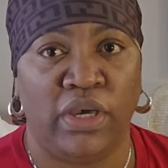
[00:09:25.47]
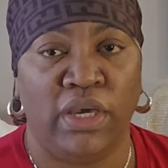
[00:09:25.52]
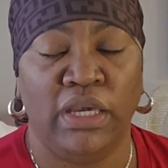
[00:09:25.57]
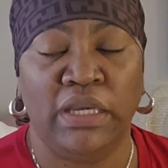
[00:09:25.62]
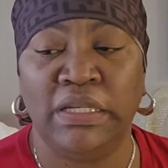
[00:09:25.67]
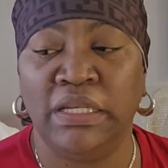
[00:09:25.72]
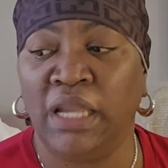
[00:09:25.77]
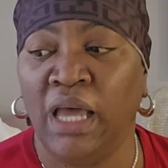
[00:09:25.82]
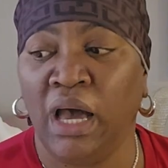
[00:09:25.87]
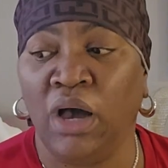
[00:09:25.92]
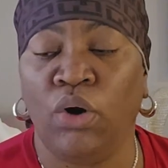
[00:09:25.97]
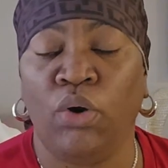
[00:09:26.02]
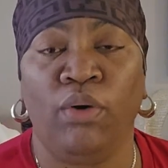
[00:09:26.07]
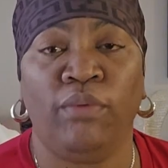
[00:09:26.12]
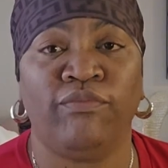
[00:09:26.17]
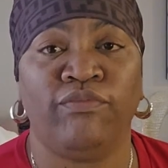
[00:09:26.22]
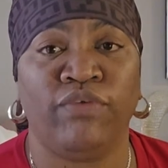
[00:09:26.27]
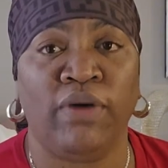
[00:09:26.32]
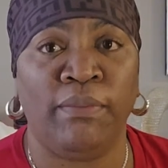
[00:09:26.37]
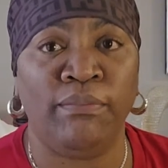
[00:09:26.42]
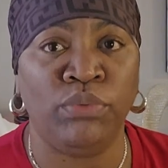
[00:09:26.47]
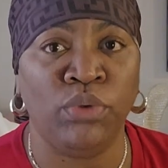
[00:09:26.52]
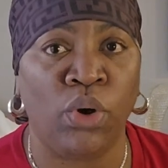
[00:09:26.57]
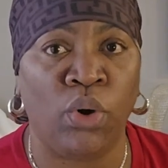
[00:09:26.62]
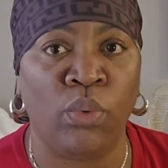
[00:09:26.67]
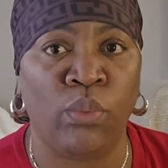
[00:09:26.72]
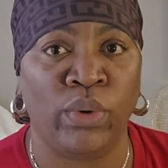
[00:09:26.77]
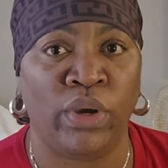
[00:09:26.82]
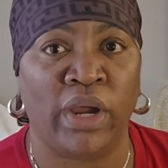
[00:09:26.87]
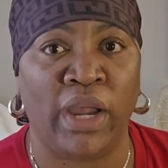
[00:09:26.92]
It now come from
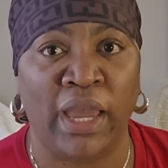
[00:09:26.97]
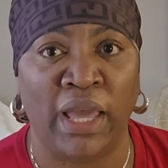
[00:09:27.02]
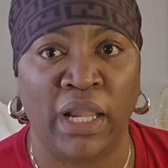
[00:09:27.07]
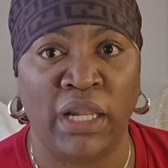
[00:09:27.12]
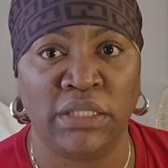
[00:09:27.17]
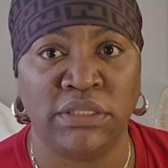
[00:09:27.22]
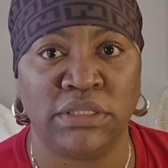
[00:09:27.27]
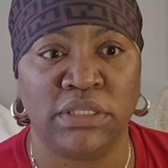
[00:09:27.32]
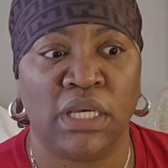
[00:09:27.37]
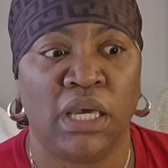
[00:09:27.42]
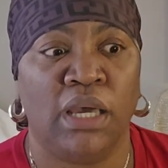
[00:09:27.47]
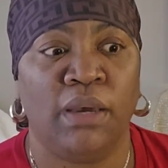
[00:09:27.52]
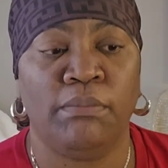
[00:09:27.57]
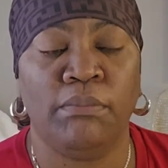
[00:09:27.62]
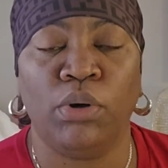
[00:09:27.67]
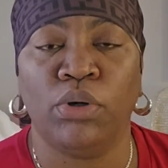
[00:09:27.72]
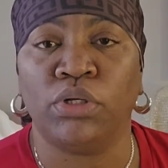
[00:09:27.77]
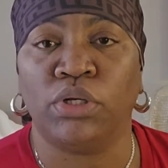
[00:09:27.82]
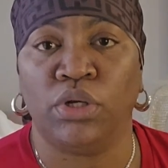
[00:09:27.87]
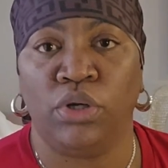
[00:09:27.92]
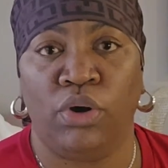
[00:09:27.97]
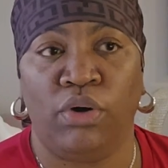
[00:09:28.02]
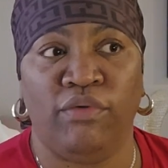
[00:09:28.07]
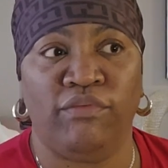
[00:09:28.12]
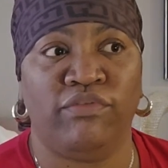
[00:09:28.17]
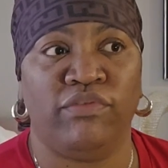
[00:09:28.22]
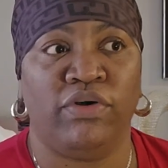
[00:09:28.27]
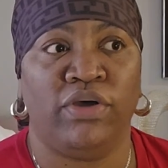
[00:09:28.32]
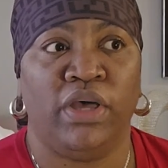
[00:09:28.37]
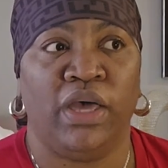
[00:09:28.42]
nowhere else but
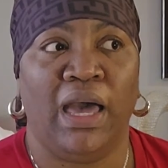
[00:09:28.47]
love.